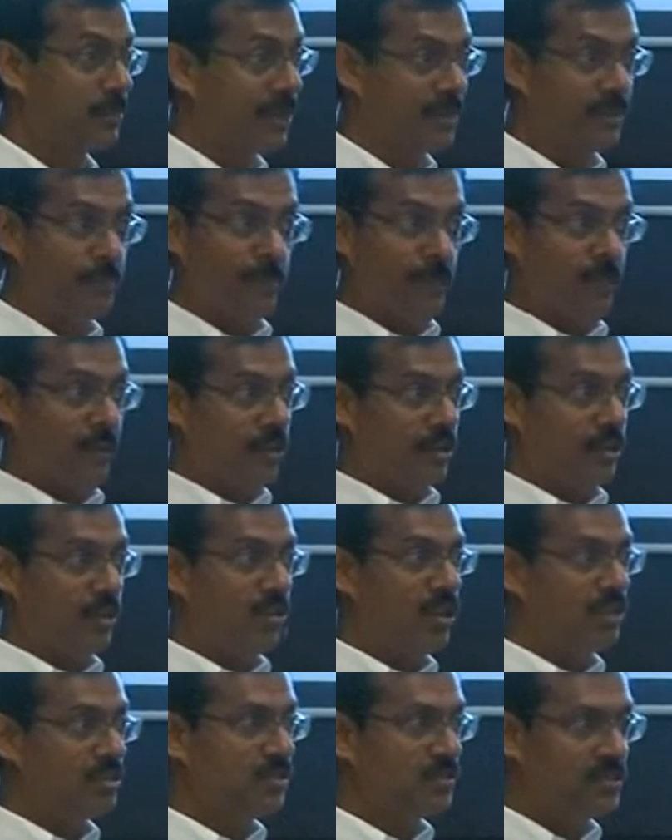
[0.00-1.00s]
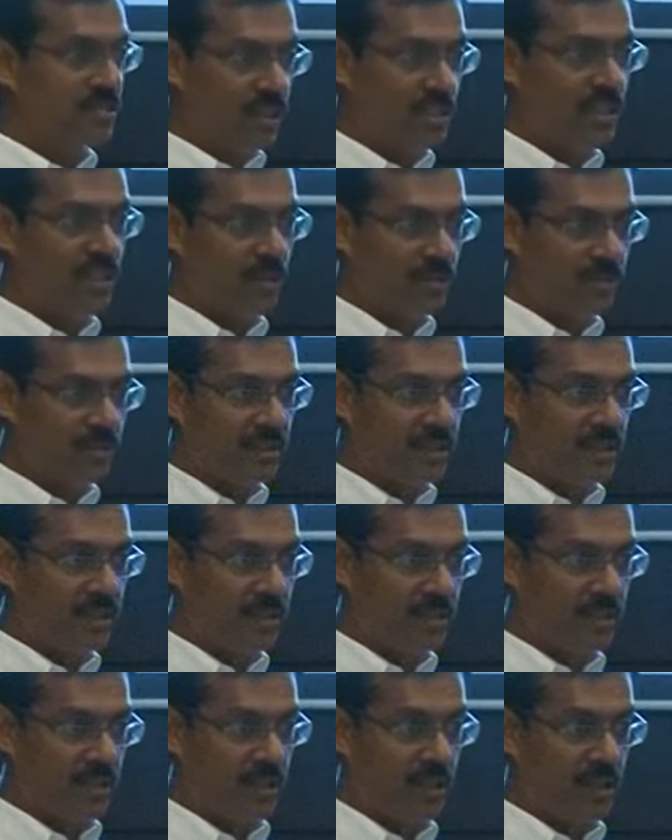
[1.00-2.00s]
But there's lots of study out
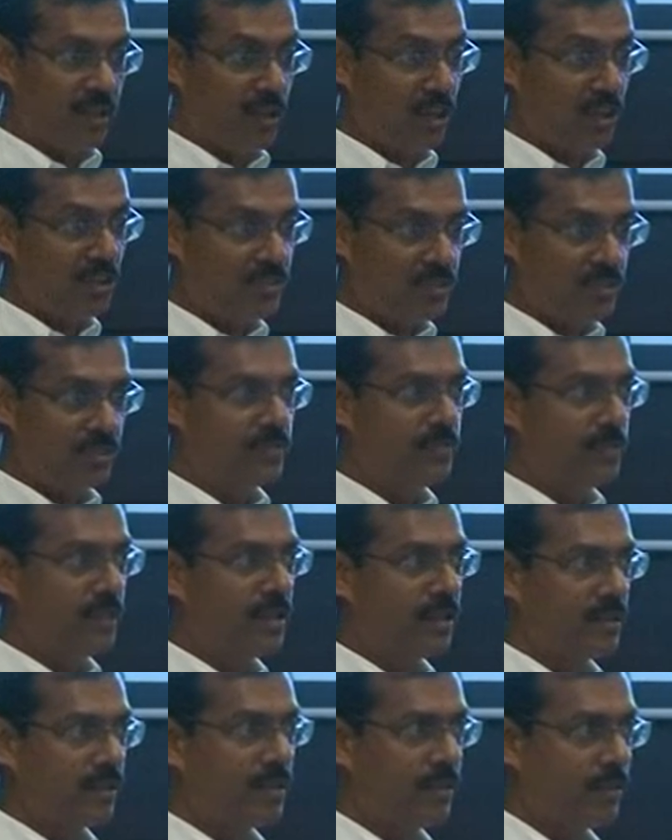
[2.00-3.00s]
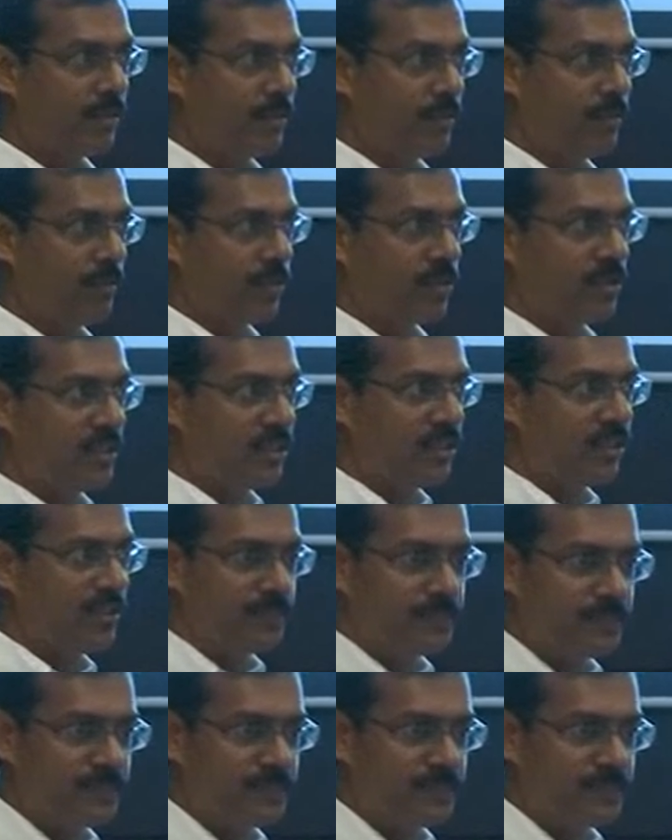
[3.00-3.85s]
there and knowledge of work and what they do.